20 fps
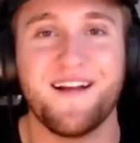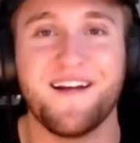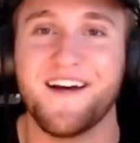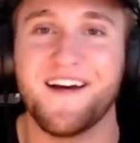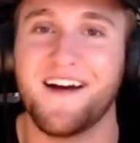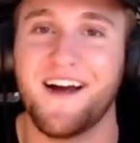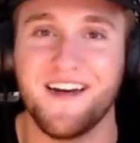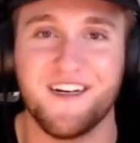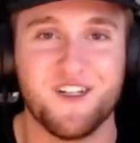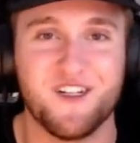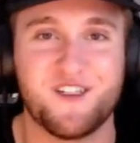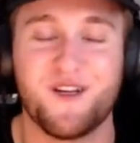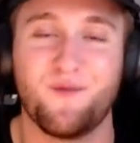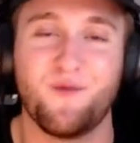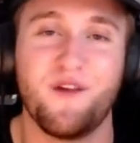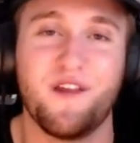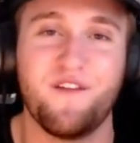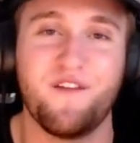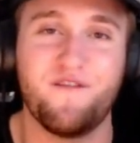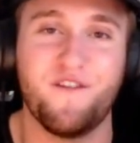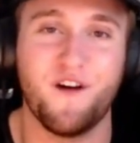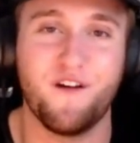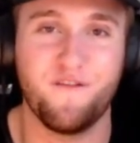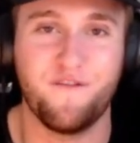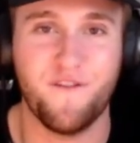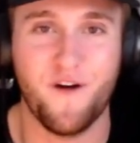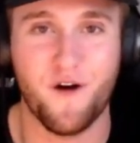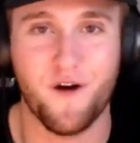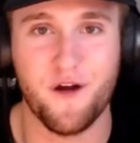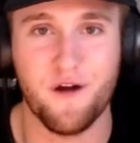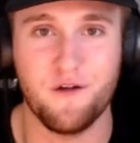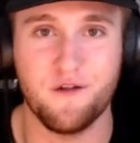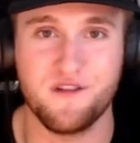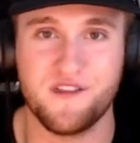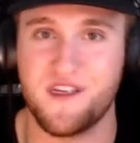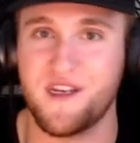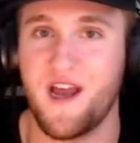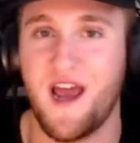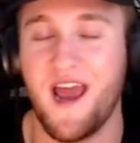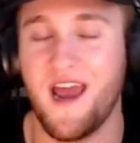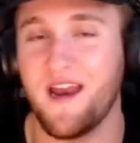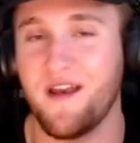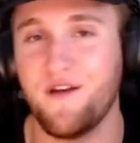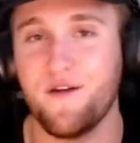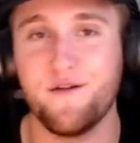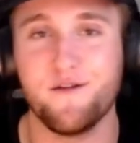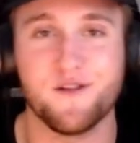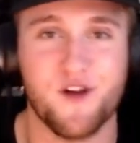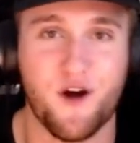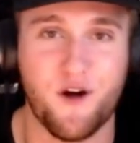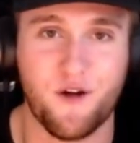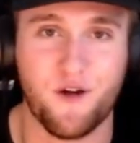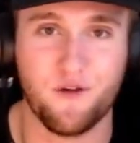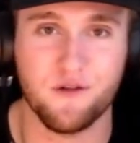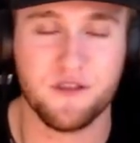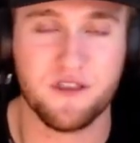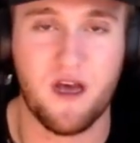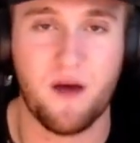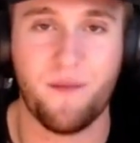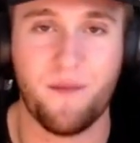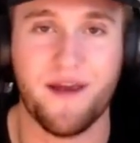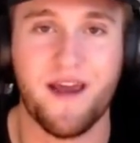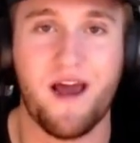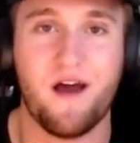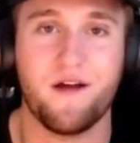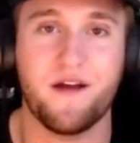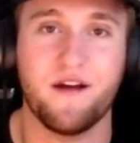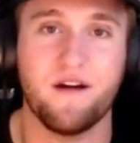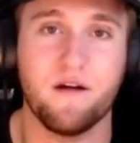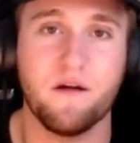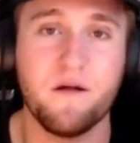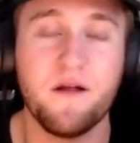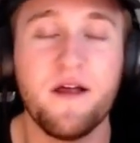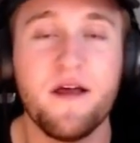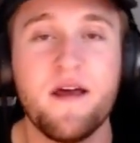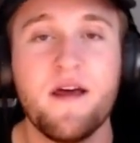and just some really fun photos and news articles coming out here